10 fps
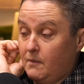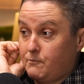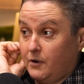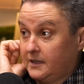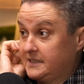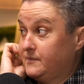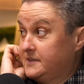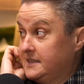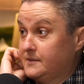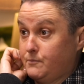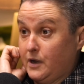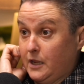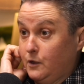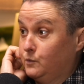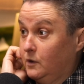Productivity is a pretty
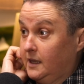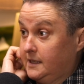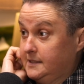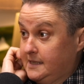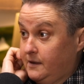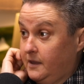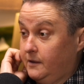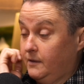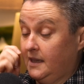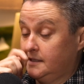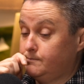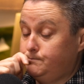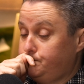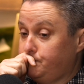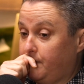good one, I can tell you. It
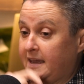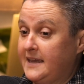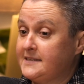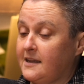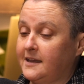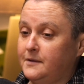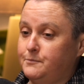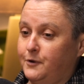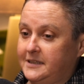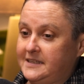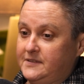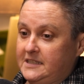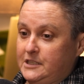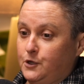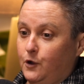is like a productivity
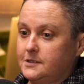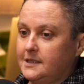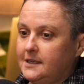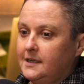shot.